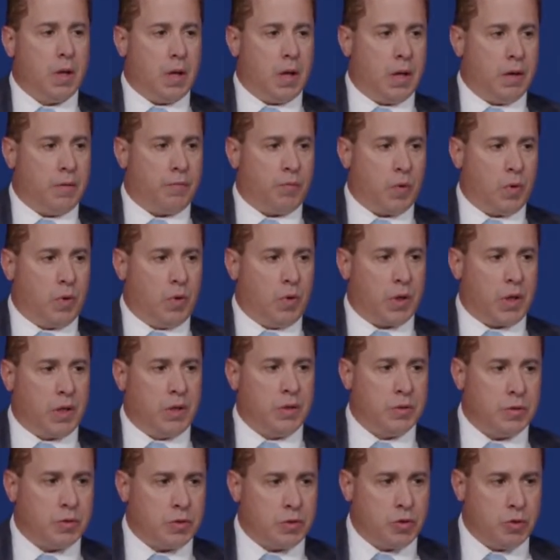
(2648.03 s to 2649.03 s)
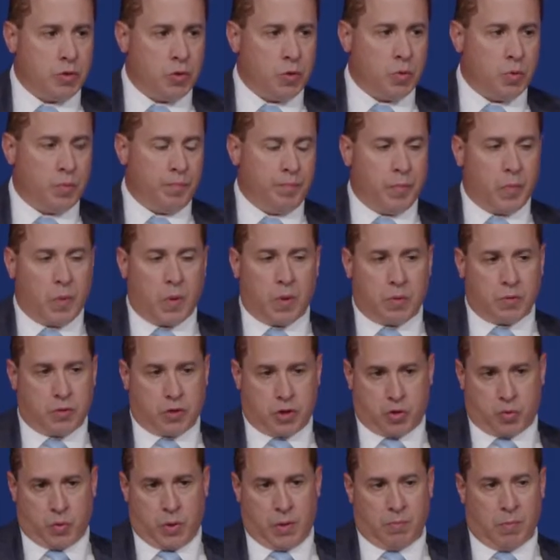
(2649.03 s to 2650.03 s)
and if we're looking to
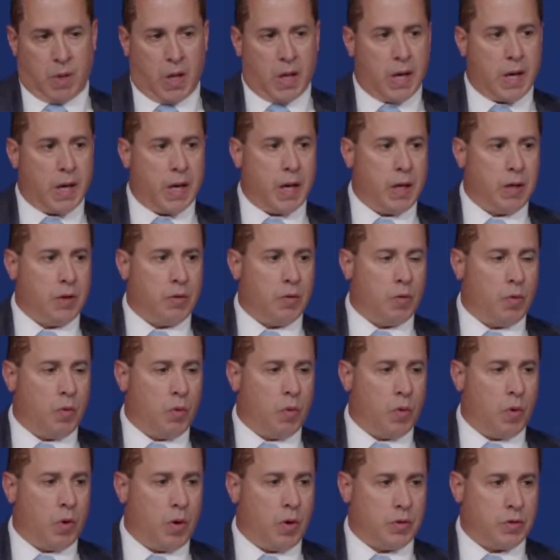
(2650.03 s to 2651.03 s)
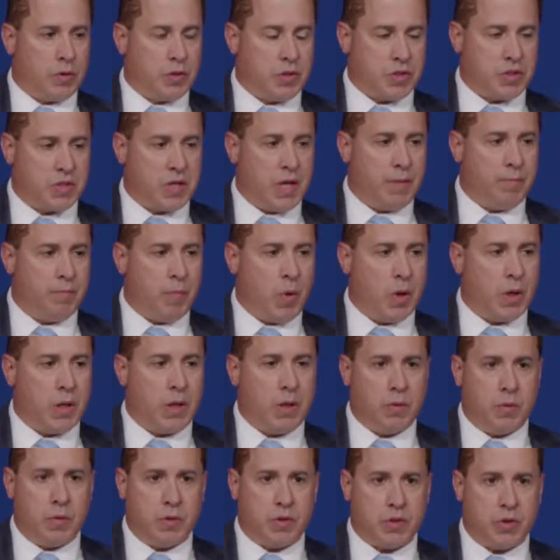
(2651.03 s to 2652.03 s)
streamline or to save money
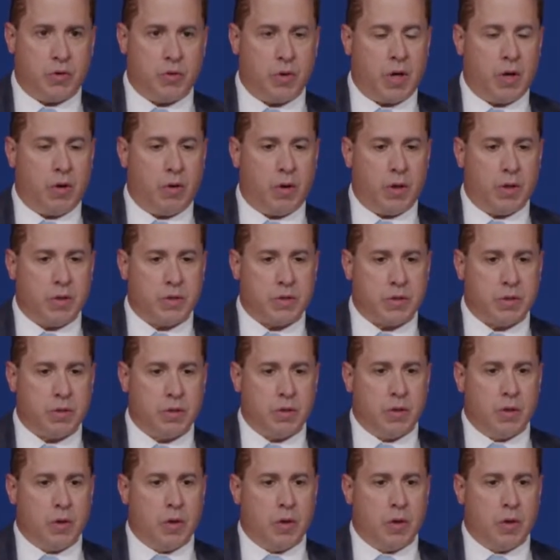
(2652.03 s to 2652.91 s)
in certain areas,